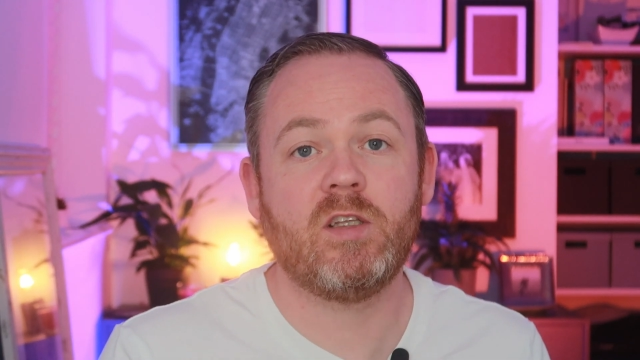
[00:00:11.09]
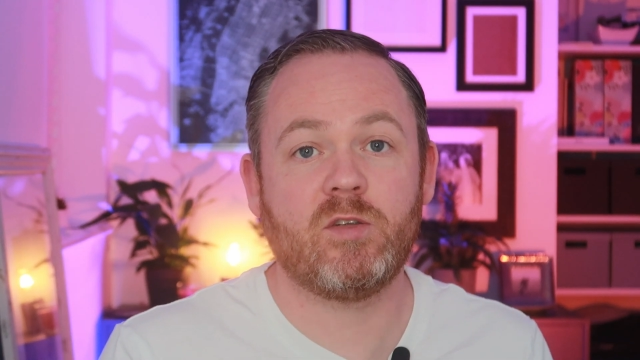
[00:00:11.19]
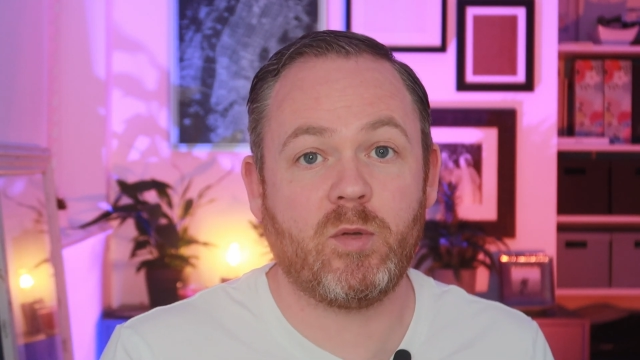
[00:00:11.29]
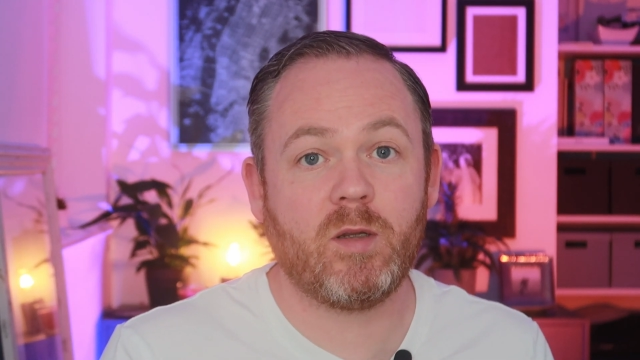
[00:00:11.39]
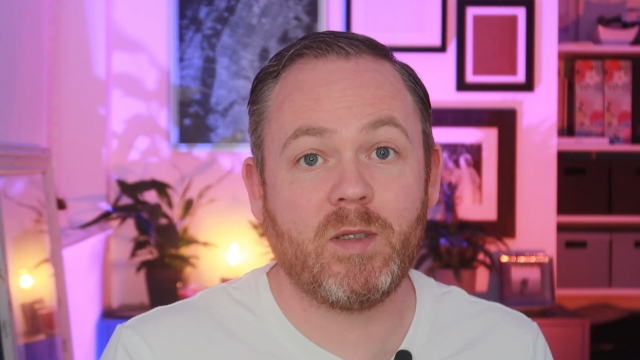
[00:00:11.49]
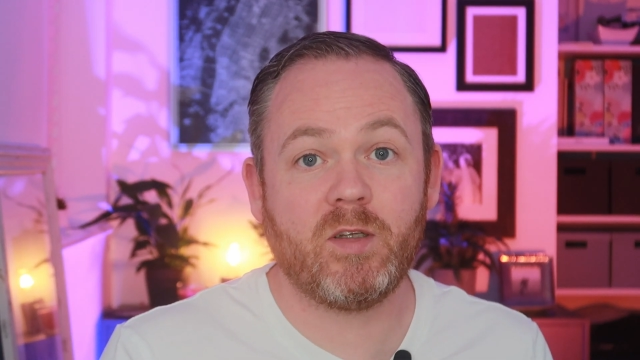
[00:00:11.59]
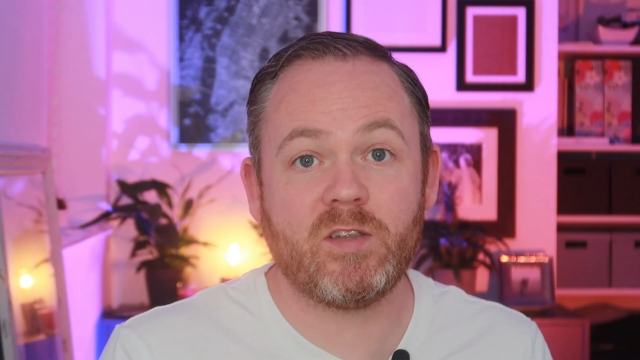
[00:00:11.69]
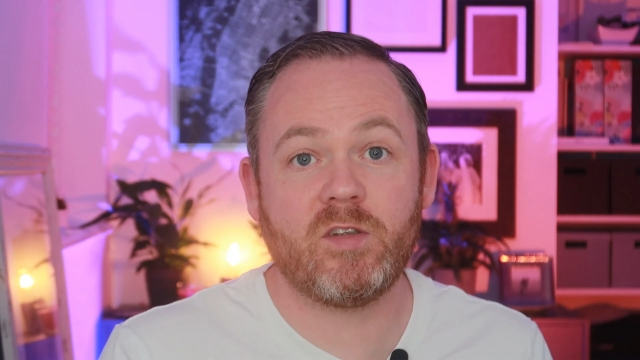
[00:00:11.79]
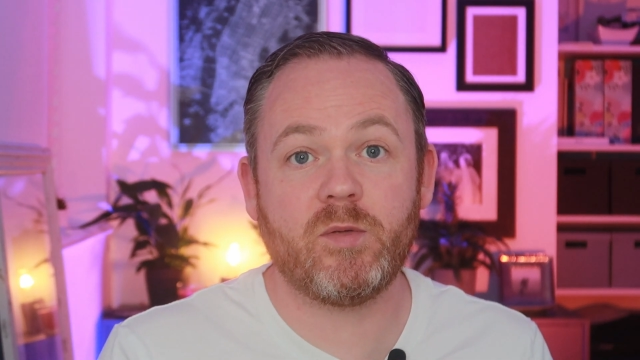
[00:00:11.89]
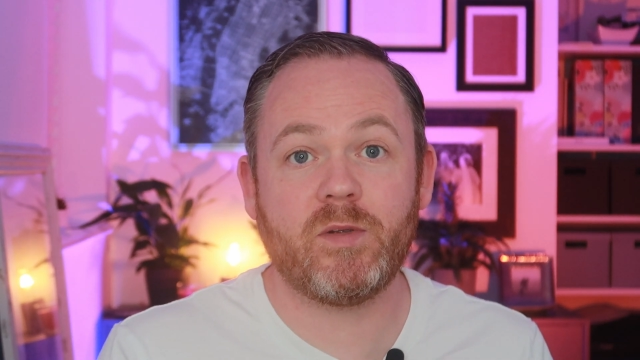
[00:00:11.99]
So what I'll be
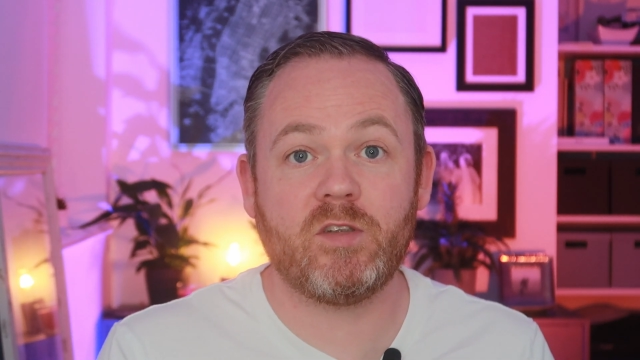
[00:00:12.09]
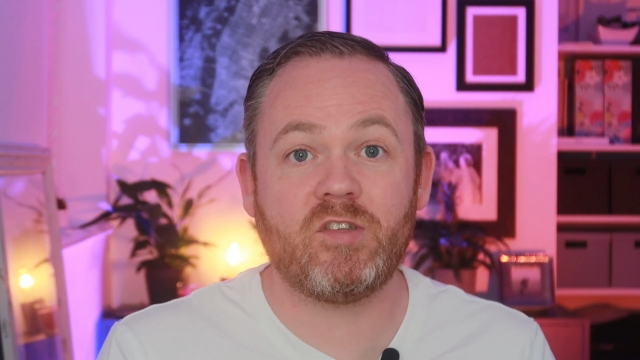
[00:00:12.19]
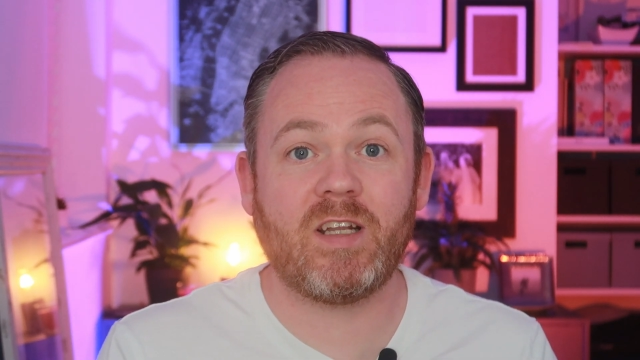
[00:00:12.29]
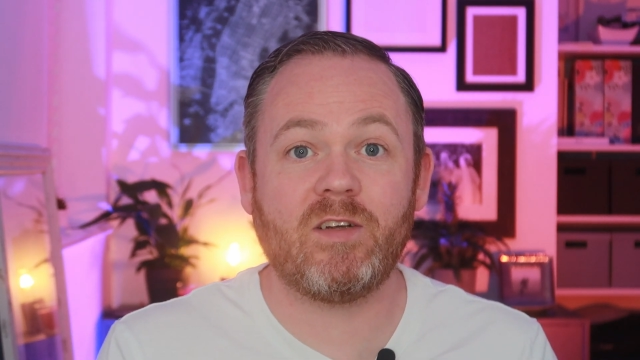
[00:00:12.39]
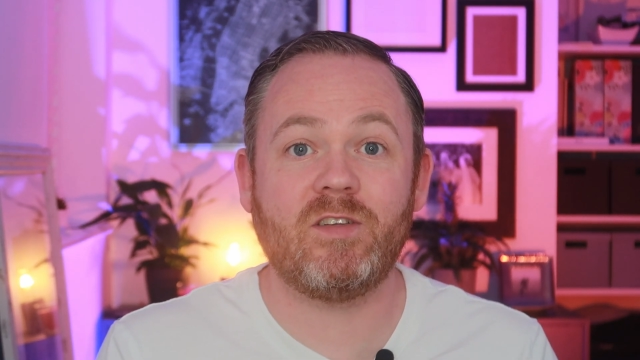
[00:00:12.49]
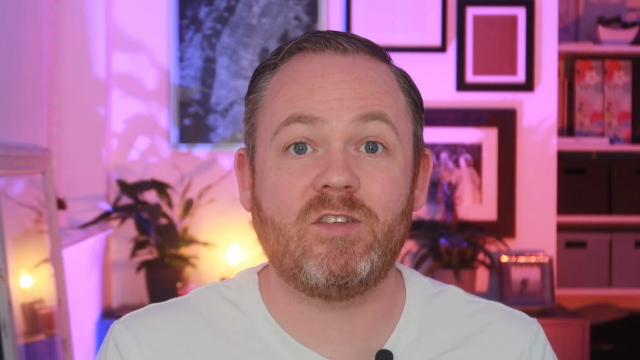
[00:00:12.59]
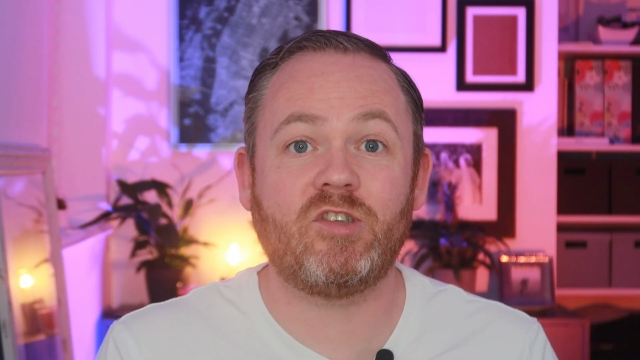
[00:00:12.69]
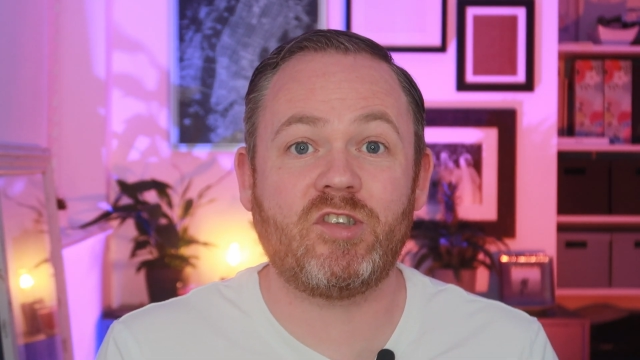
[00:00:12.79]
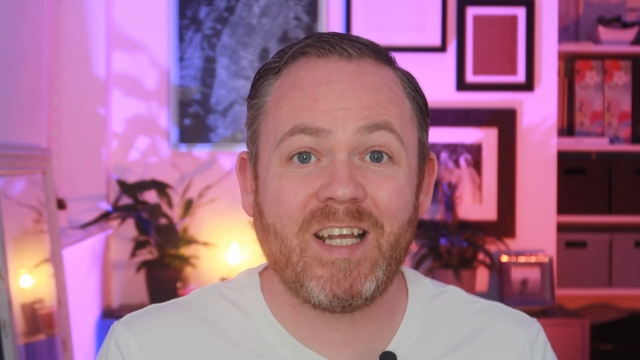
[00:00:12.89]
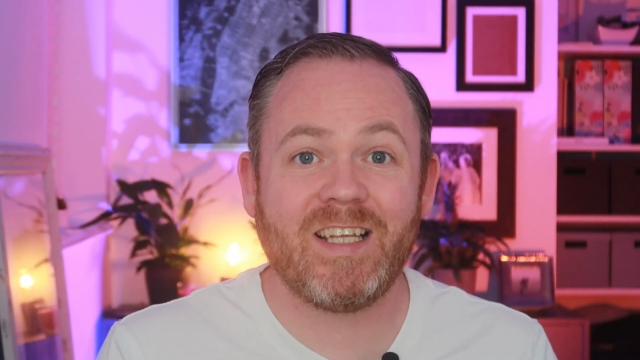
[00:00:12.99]
looking to do on this channel is
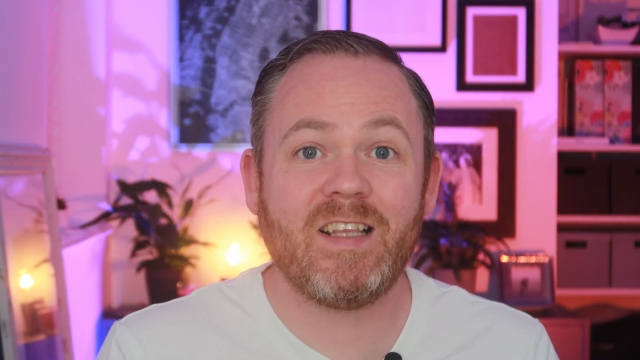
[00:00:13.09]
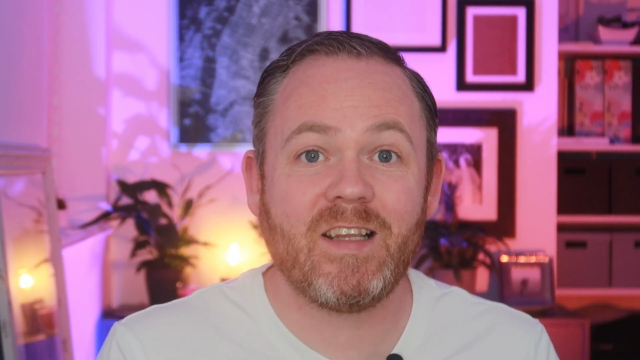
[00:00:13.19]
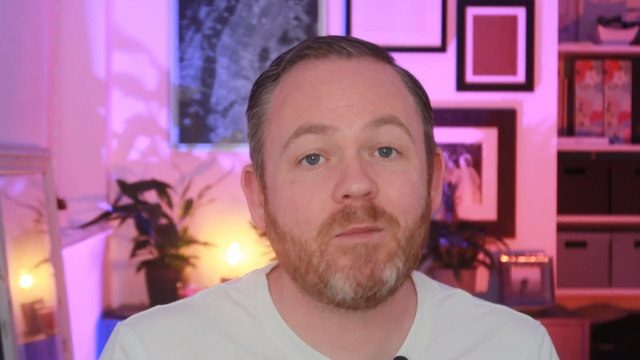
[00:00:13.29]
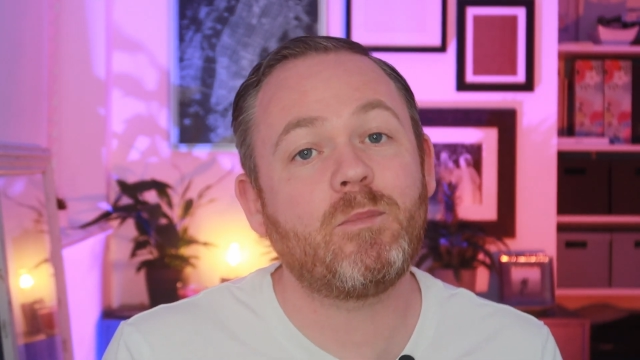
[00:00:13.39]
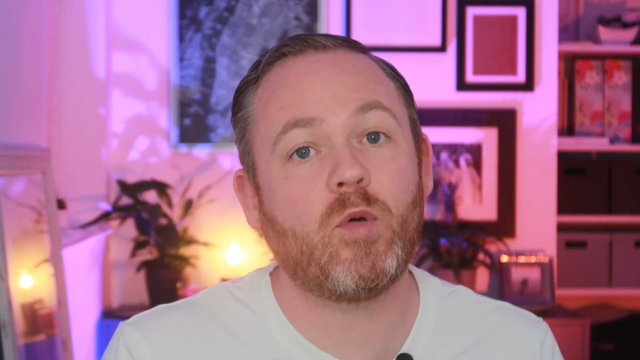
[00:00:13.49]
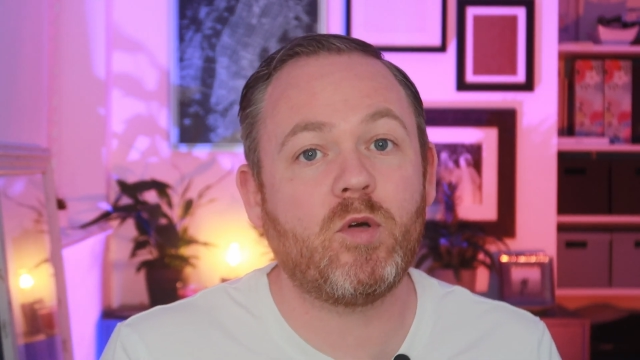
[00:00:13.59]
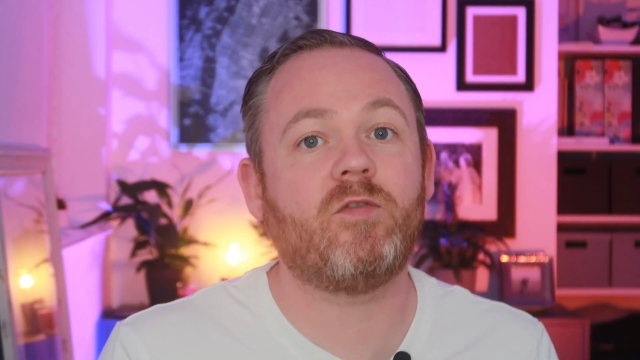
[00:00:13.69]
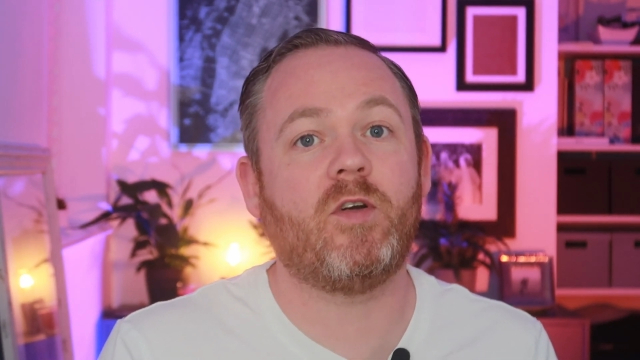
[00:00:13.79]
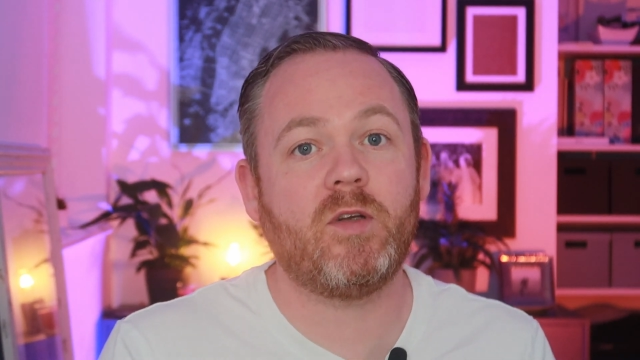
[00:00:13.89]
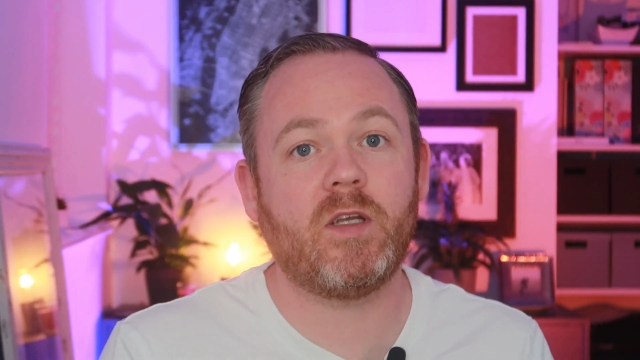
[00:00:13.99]
tracking that
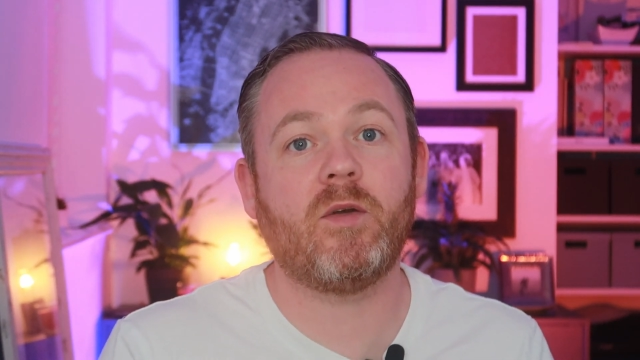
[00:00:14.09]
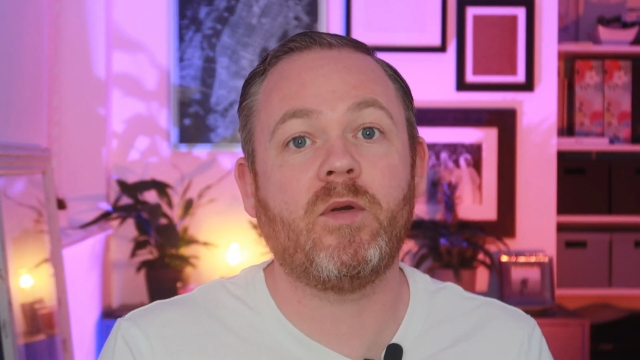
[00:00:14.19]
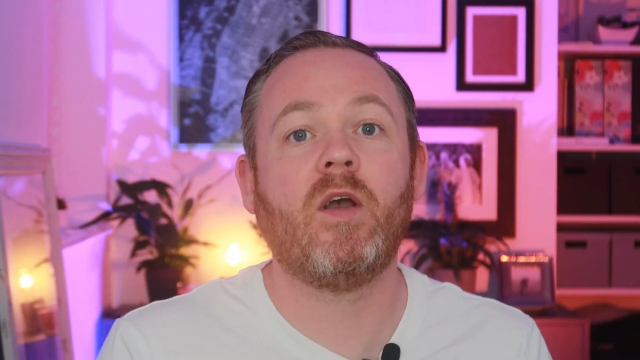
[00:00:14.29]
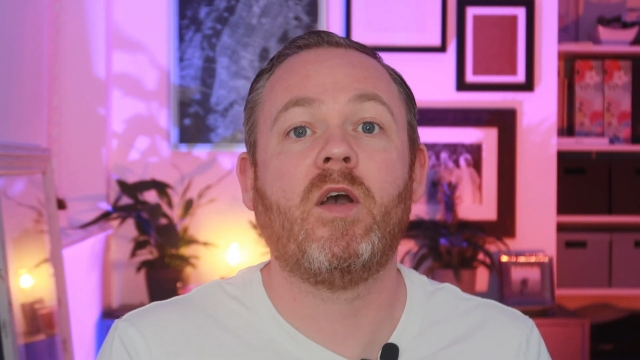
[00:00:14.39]
portfolio